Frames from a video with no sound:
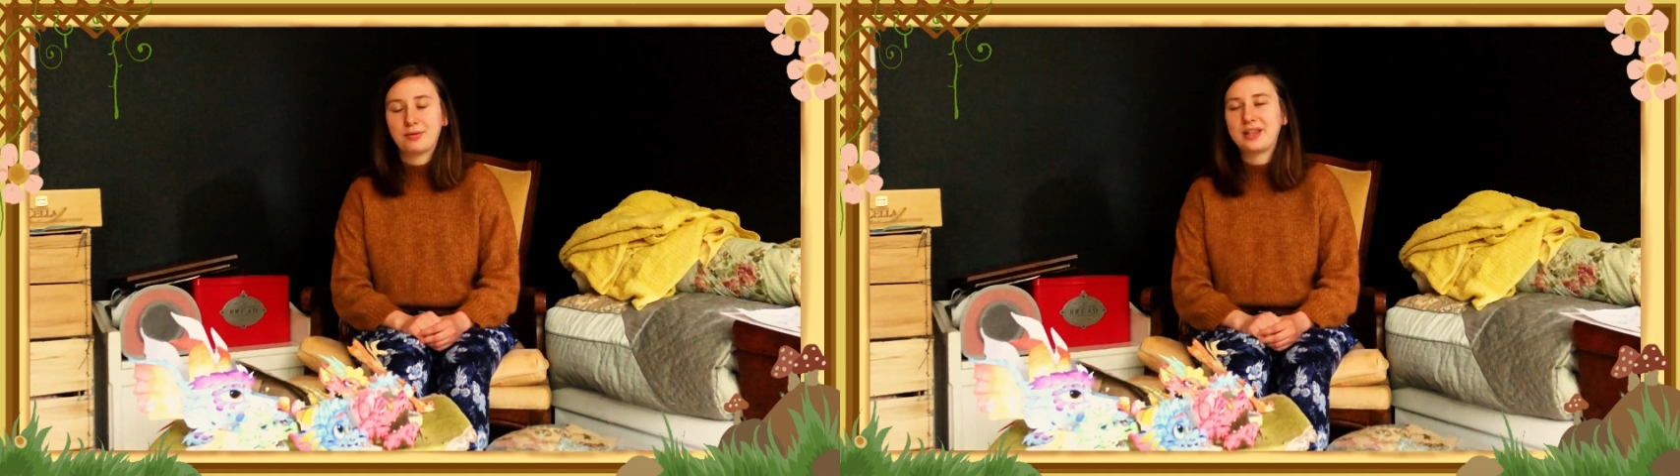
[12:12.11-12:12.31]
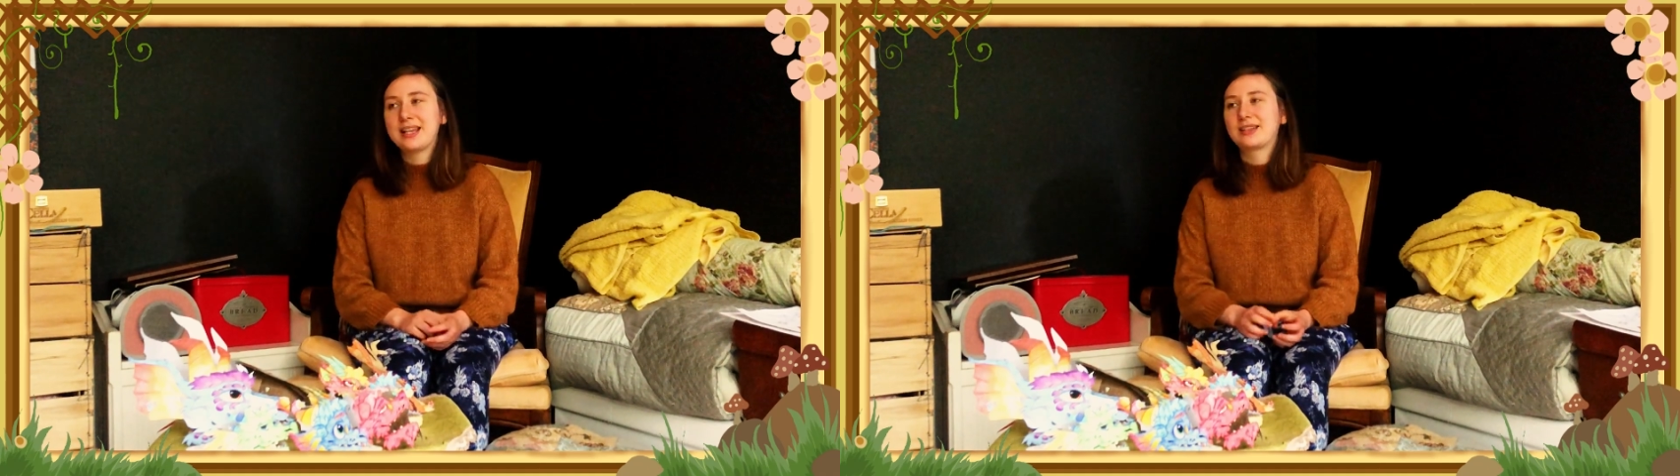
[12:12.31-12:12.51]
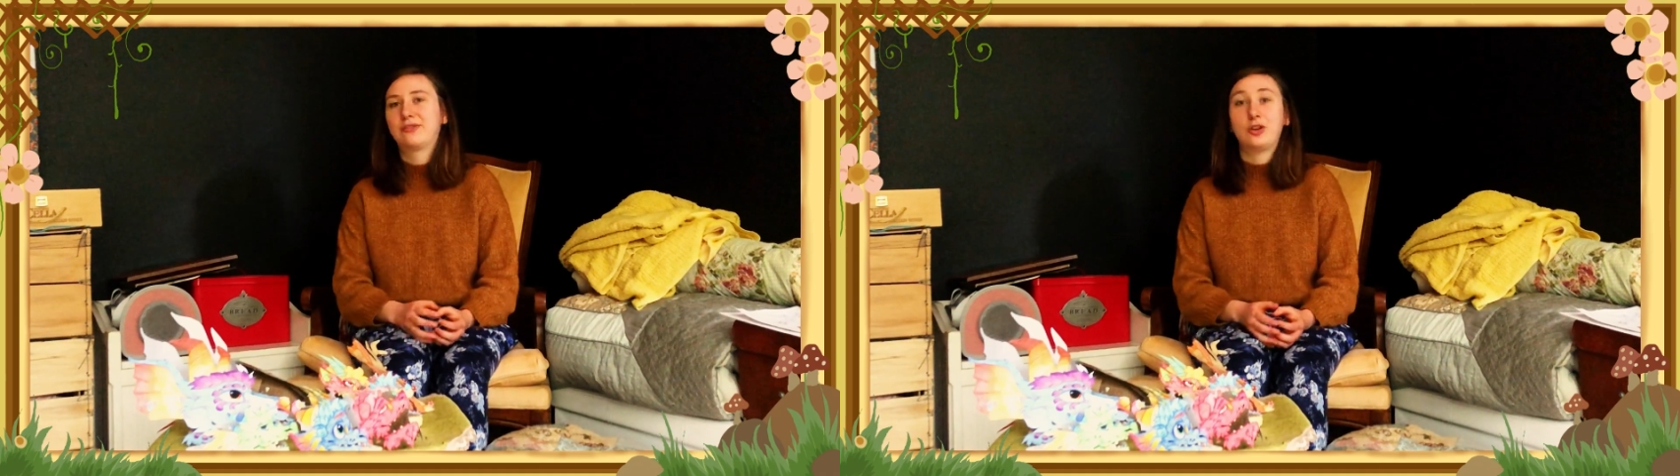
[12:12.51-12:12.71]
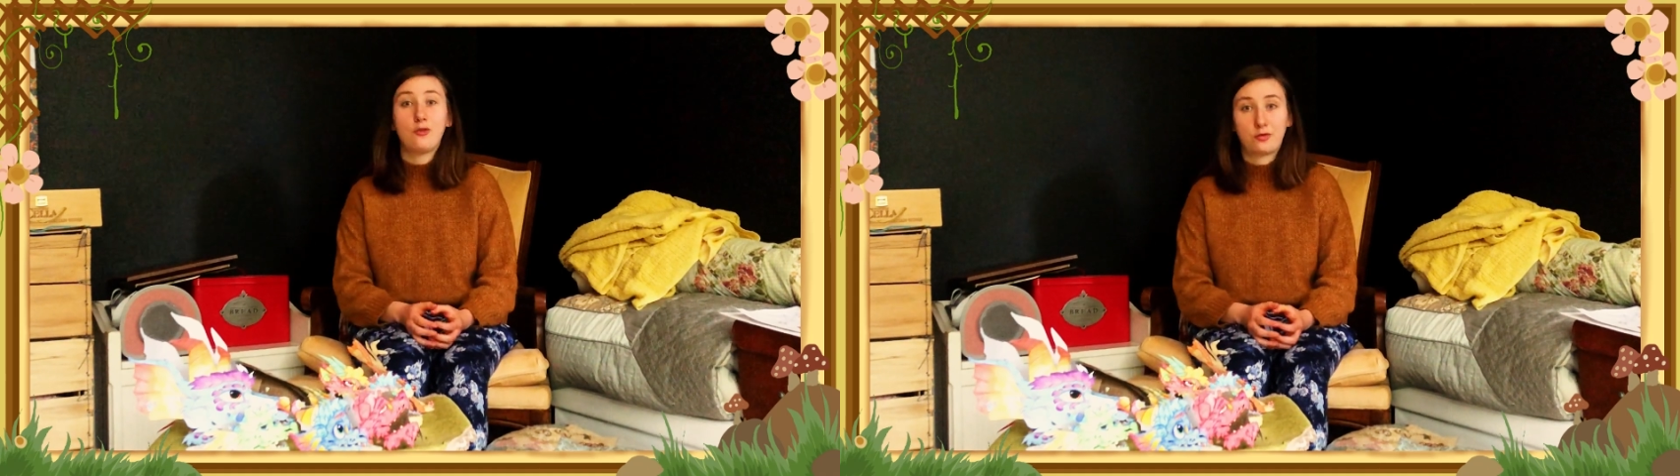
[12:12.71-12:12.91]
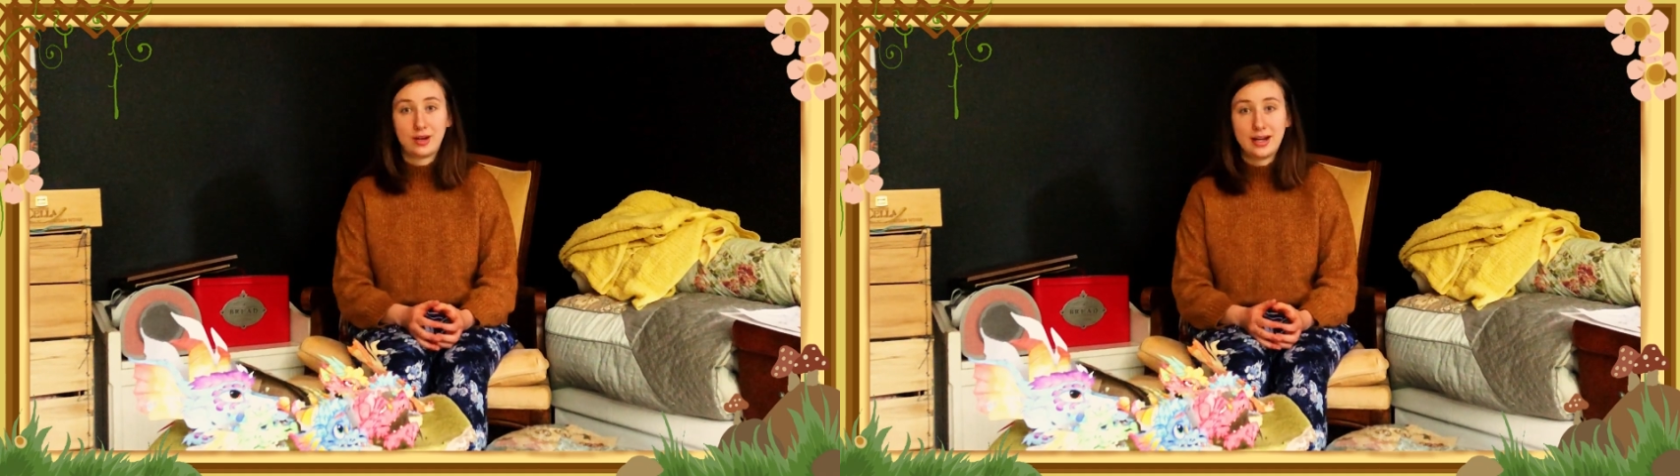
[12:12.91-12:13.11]
Please feel
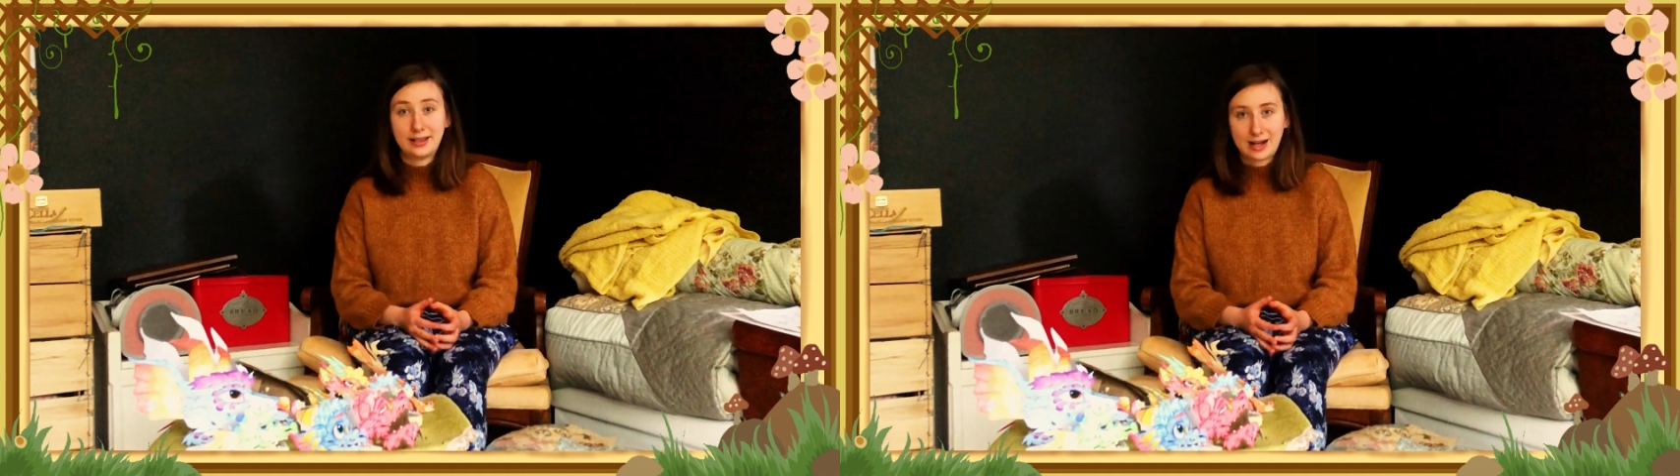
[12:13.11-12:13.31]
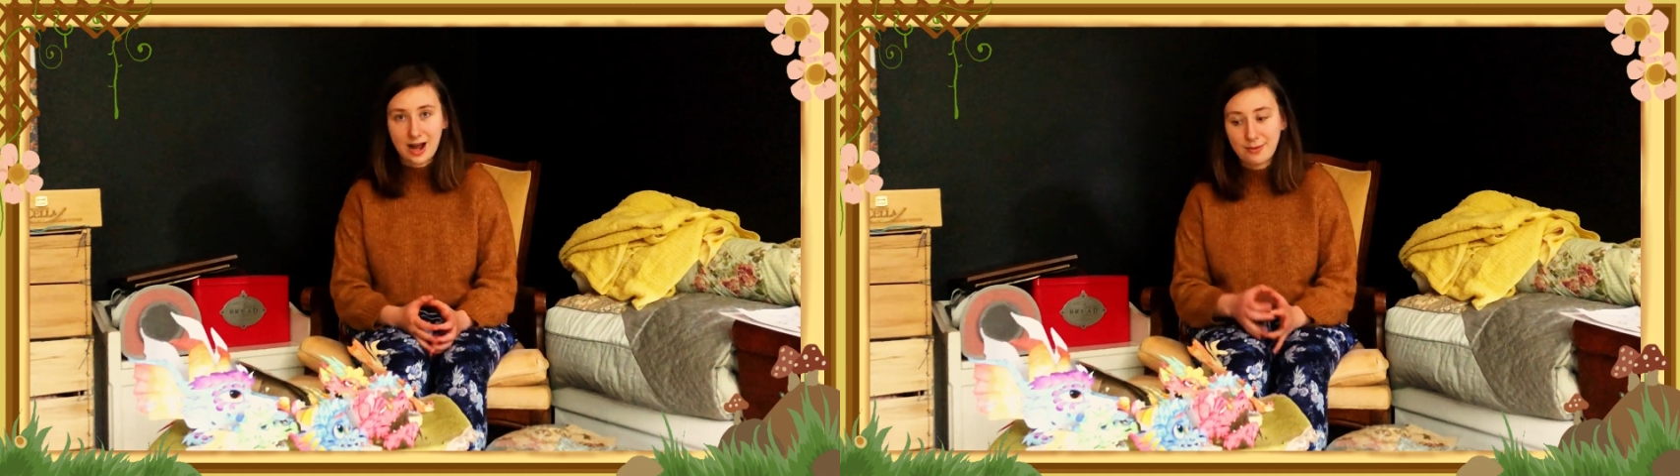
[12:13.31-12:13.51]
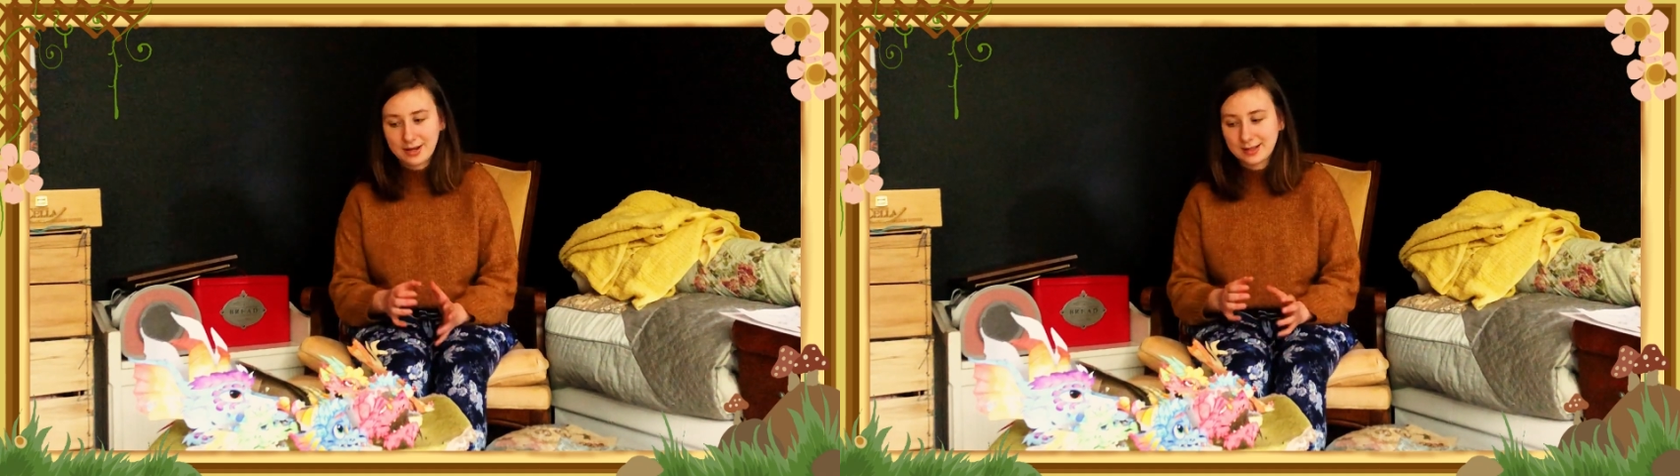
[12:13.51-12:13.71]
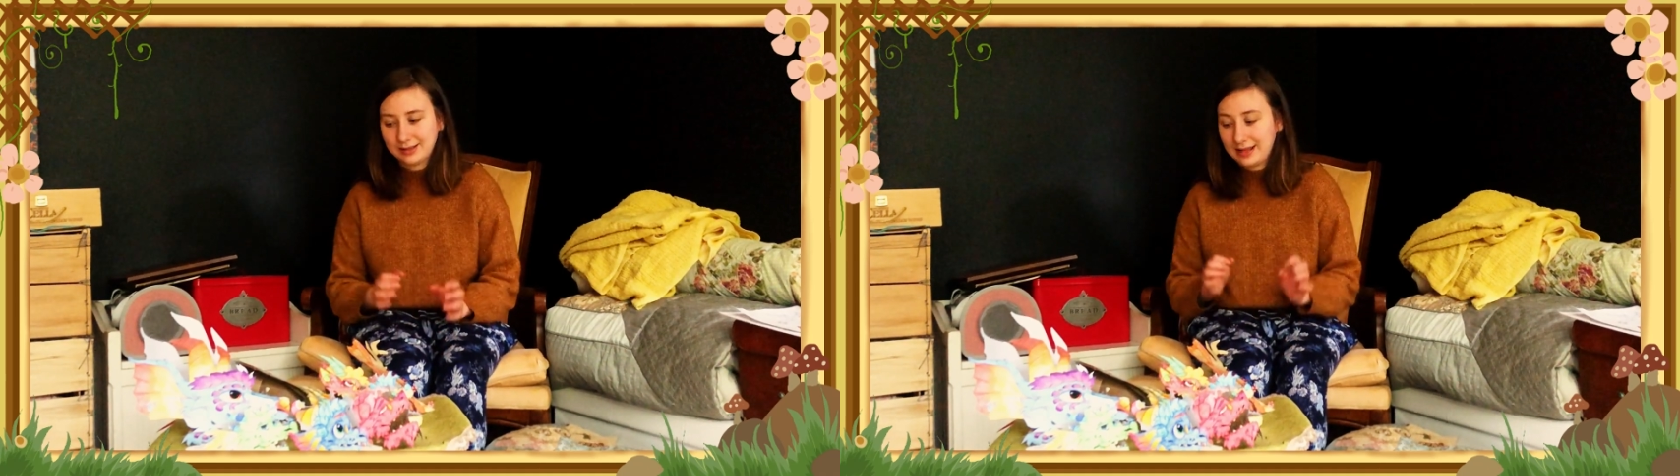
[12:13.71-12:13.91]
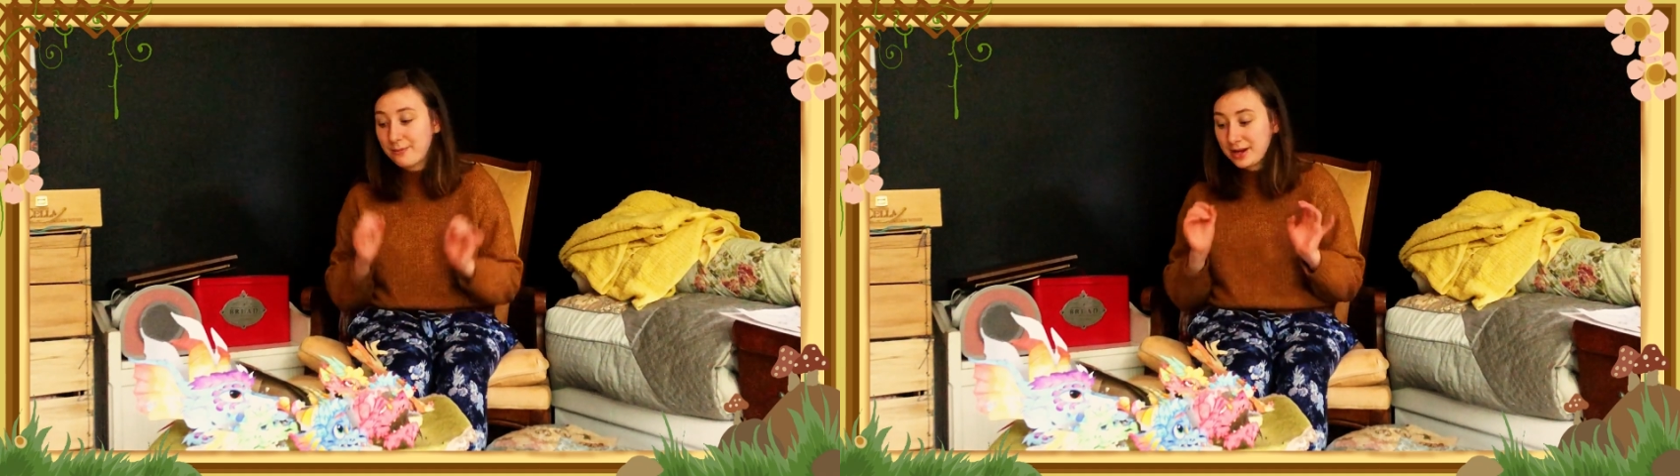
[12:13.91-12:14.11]
free in the comments to let